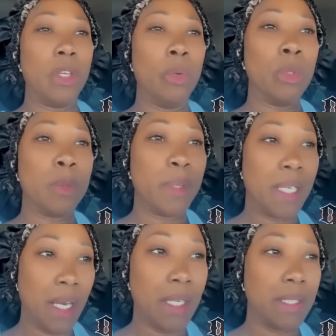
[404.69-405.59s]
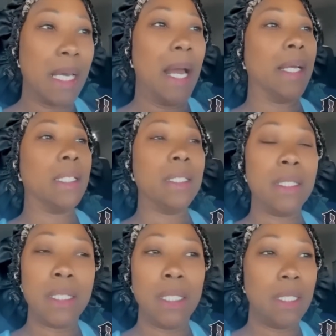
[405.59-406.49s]
it was because I could
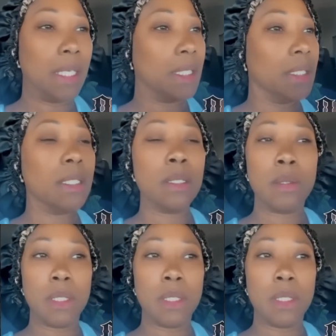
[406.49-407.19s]
see that this,